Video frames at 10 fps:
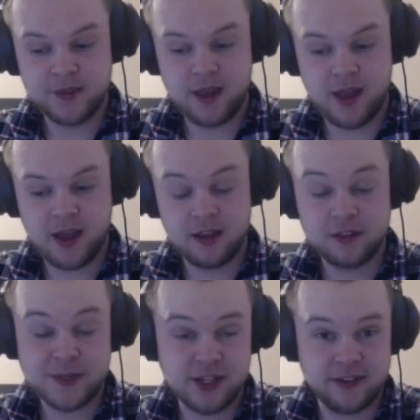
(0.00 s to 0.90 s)

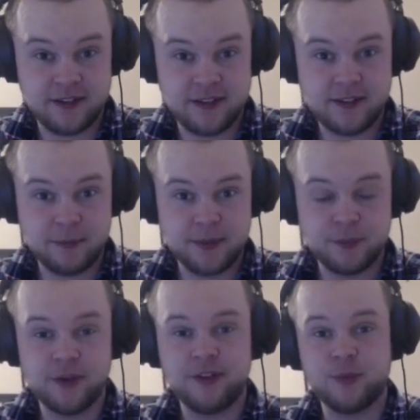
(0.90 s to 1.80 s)
especially the Discipline
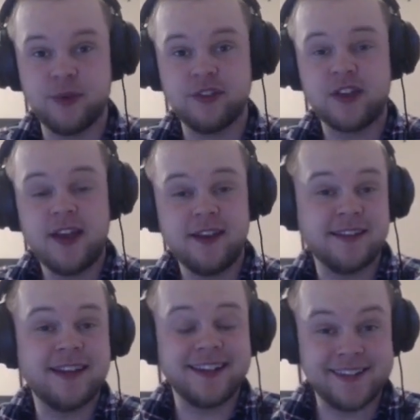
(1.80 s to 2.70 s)
Priest, was
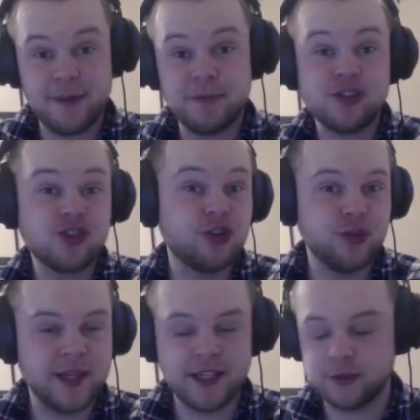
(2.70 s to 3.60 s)
dealing damage to
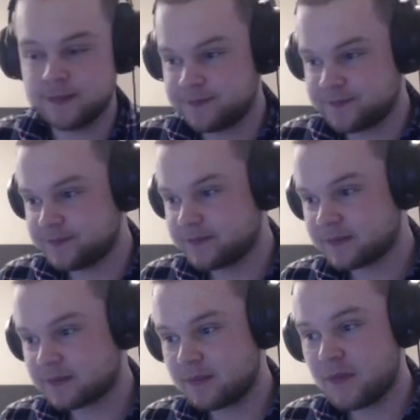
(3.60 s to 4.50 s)
heal.
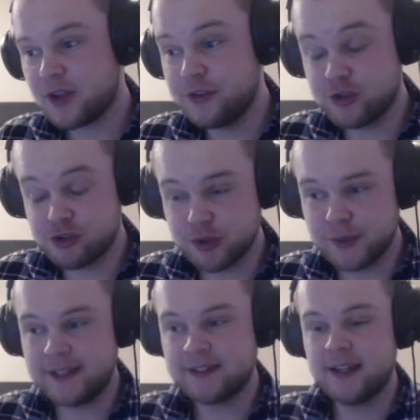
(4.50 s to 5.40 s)
The
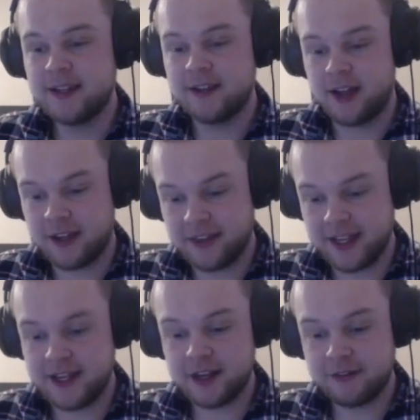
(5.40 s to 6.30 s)
Druid, the
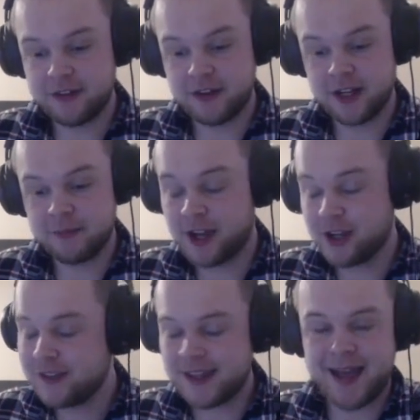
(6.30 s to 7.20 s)
healing over time, I
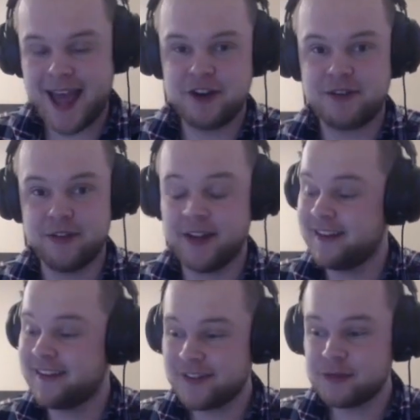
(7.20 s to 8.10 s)
couldn't get my head around it, and I
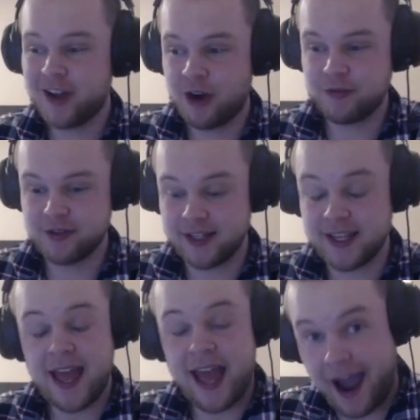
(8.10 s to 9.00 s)
still can't really.
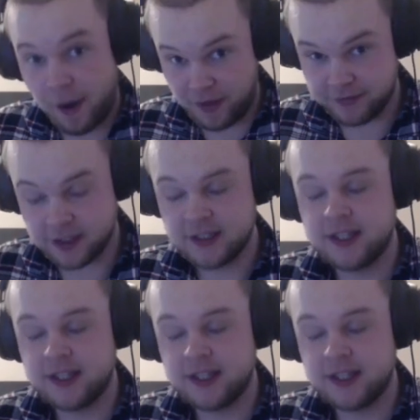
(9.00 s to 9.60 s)
However,